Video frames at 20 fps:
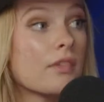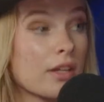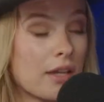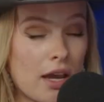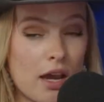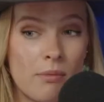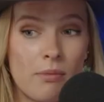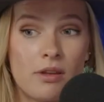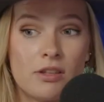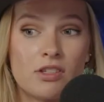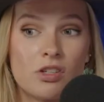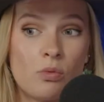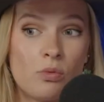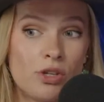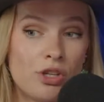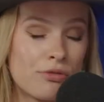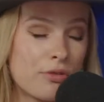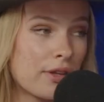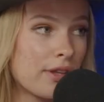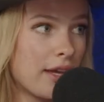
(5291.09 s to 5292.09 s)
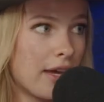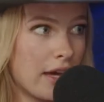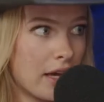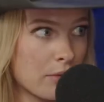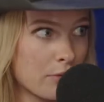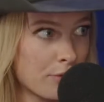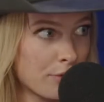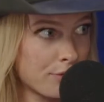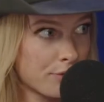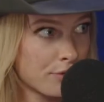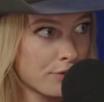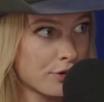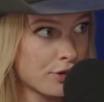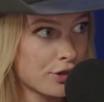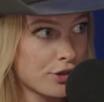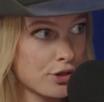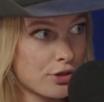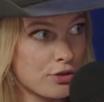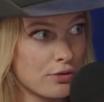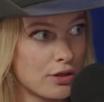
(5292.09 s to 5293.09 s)
Yep, and so when you run that animal through the
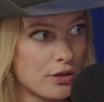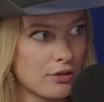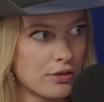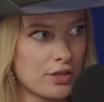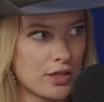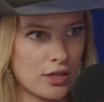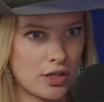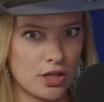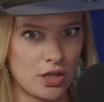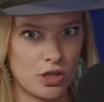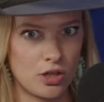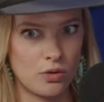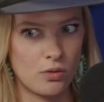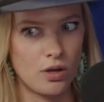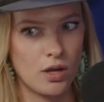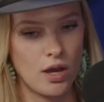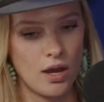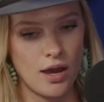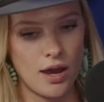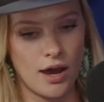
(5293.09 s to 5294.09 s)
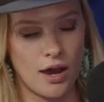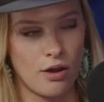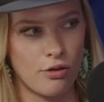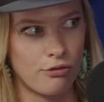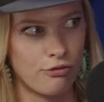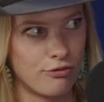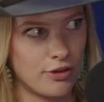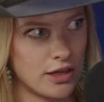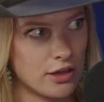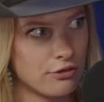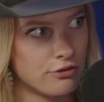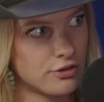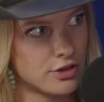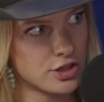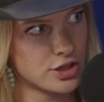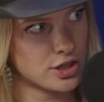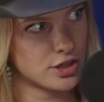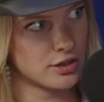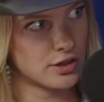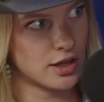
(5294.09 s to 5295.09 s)
chute, it'll tell you how feed
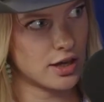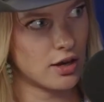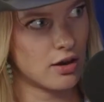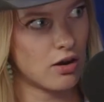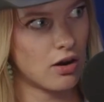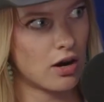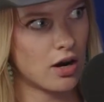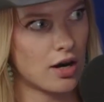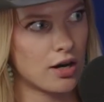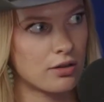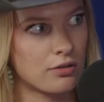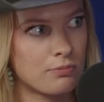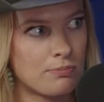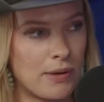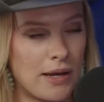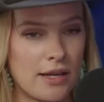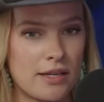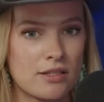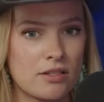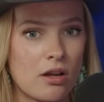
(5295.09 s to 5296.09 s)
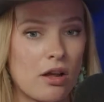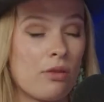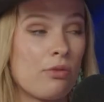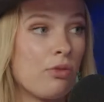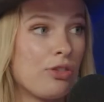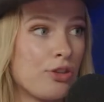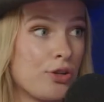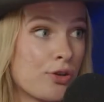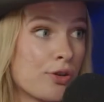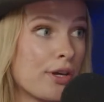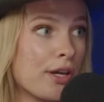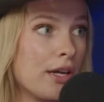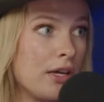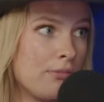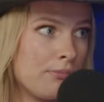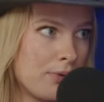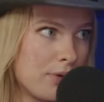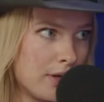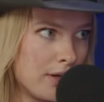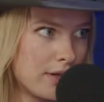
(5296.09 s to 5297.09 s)
efficient they are based on your
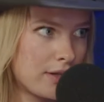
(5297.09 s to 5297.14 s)
inputs.